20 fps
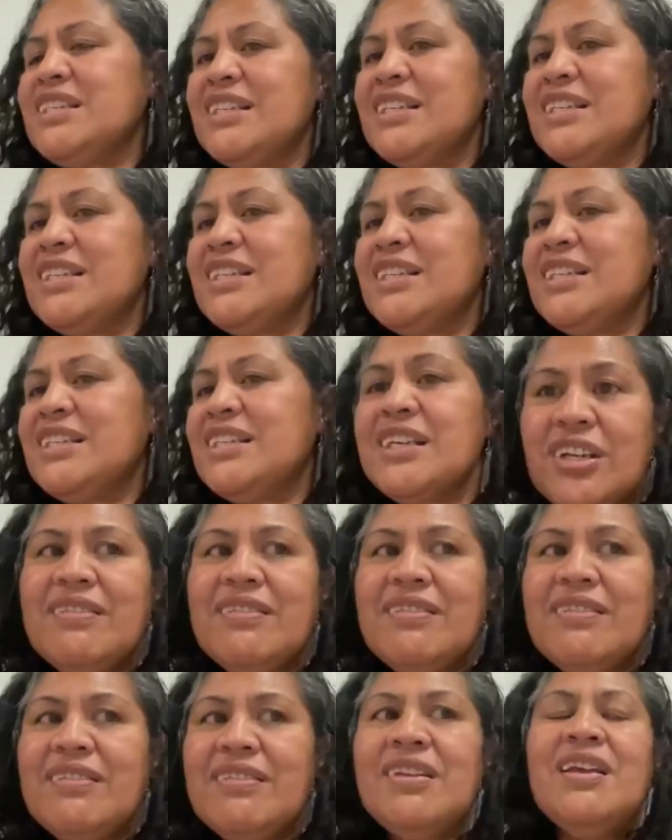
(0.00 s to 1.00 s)
it's their
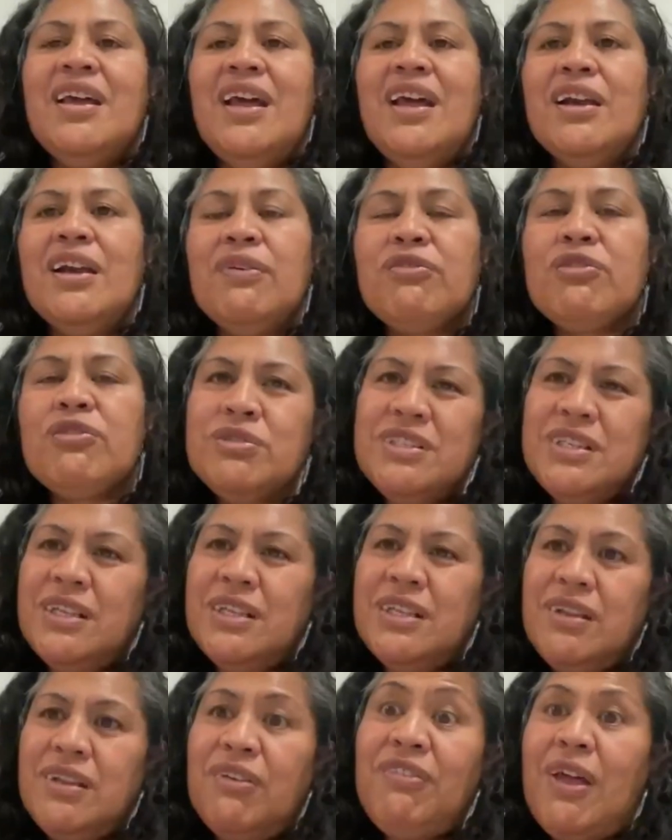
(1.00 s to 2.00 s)
teachers, and of
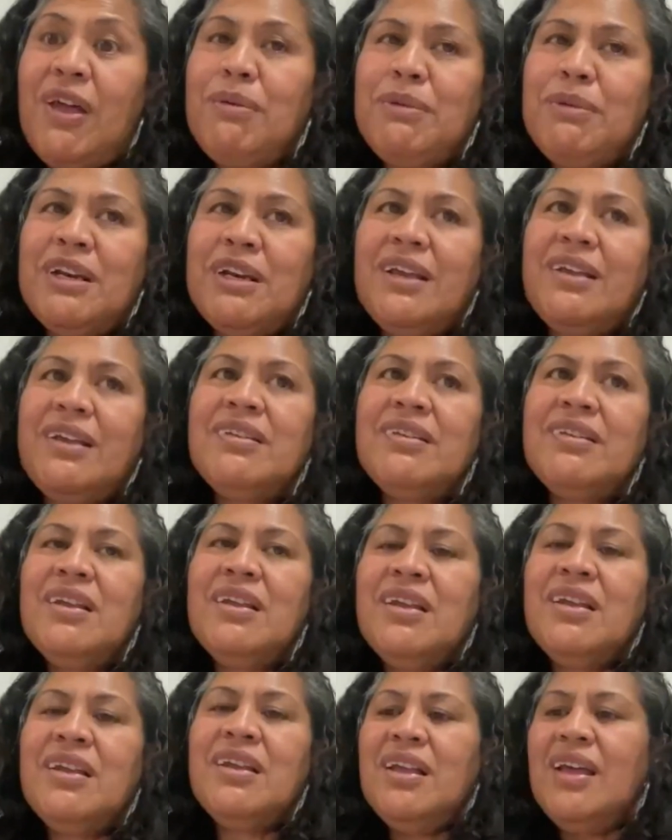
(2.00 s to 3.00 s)
course then their
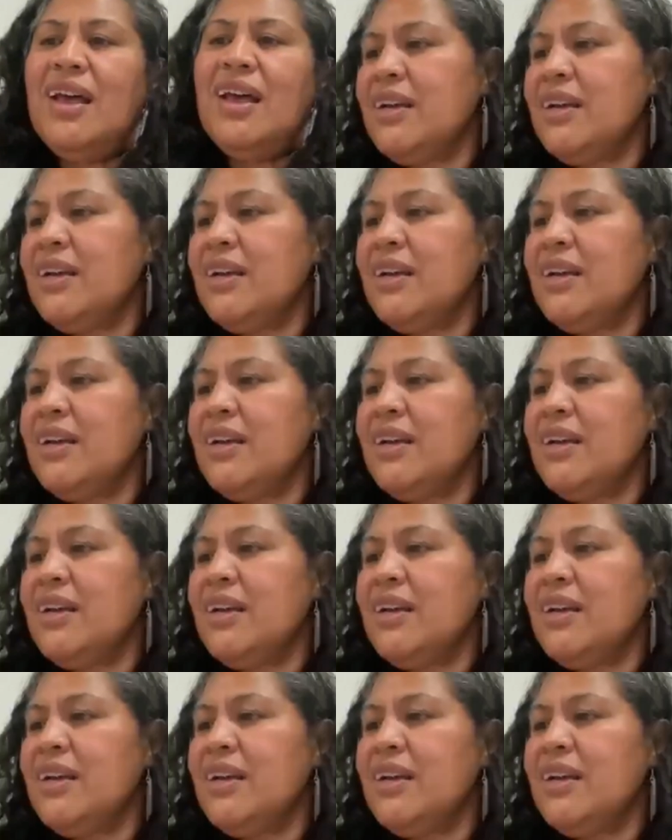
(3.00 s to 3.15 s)
families.